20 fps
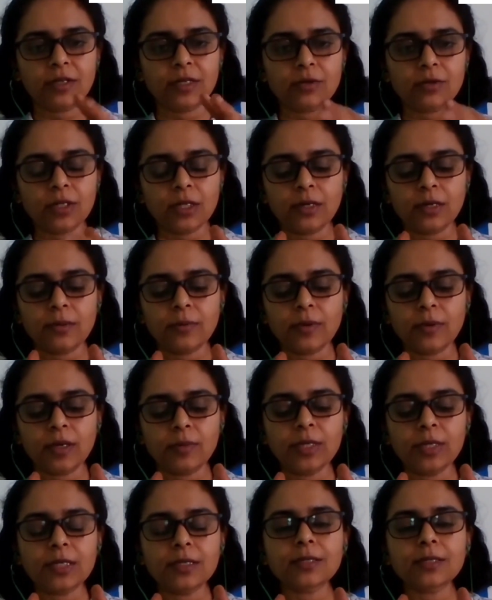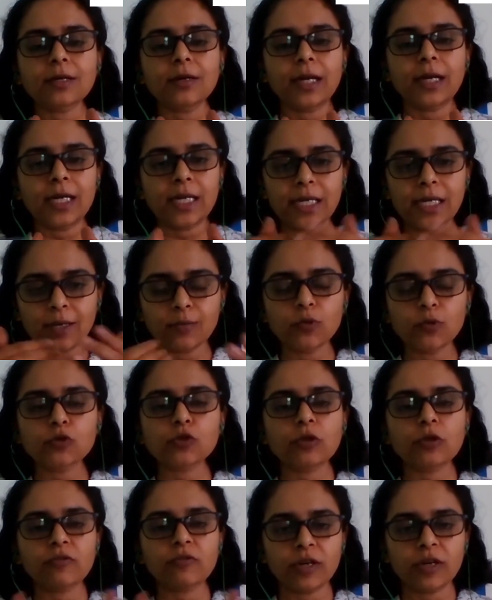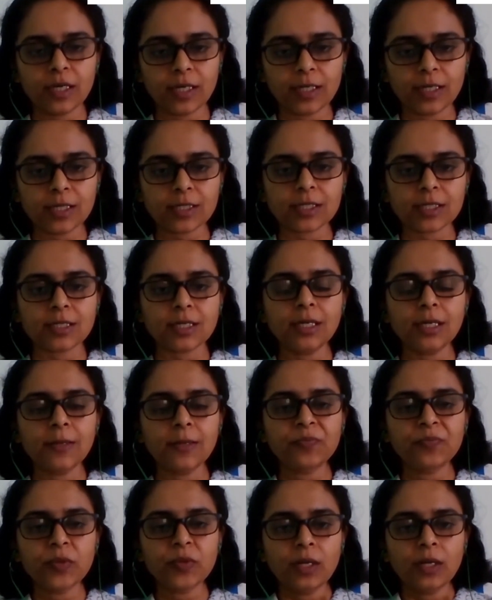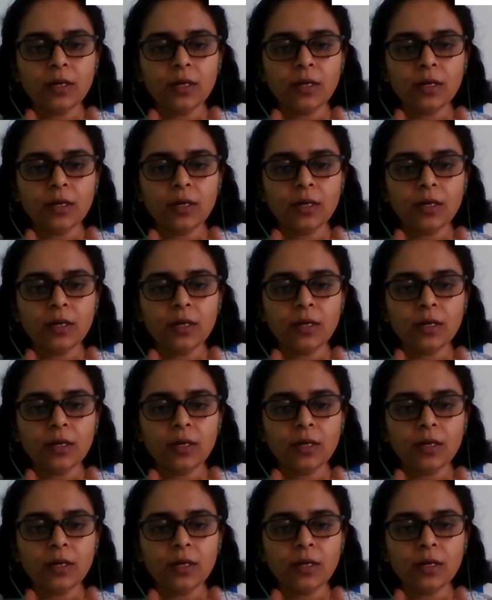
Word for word: When the, I mean, the entire mutual fund industry